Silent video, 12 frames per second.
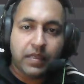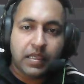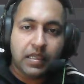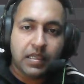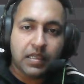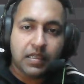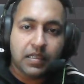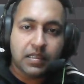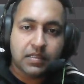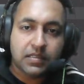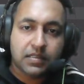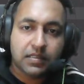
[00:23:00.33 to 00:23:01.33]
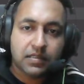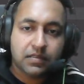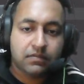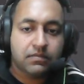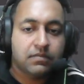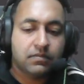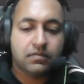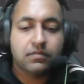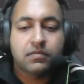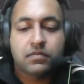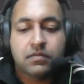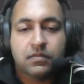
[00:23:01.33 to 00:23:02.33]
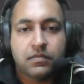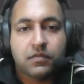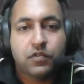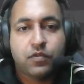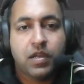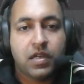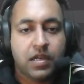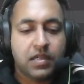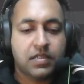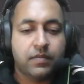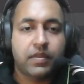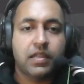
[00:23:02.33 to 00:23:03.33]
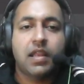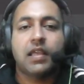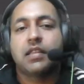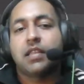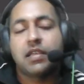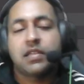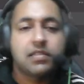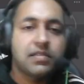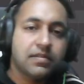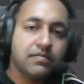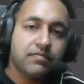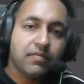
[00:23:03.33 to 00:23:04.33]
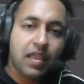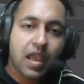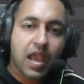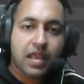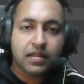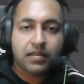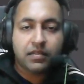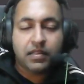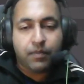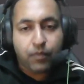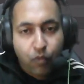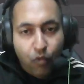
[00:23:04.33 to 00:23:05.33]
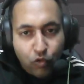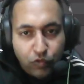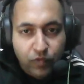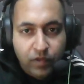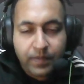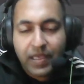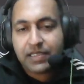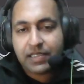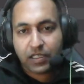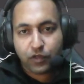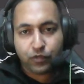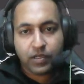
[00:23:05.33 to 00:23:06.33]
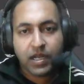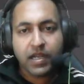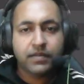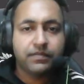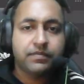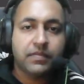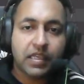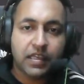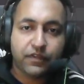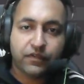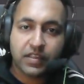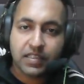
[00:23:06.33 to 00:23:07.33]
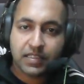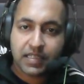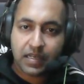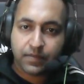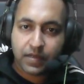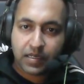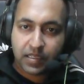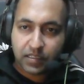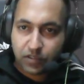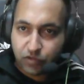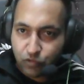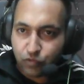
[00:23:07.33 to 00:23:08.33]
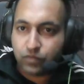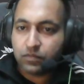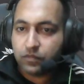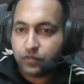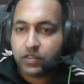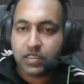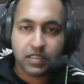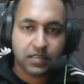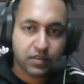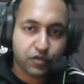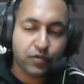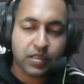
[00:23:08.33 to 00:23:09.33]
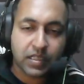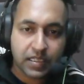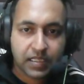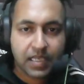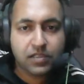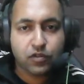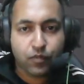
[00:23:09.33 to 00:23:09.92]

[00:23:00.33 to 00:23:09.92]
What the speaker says: b is 200, something like this, and they both will be executed if this statement is true, which is true in this case.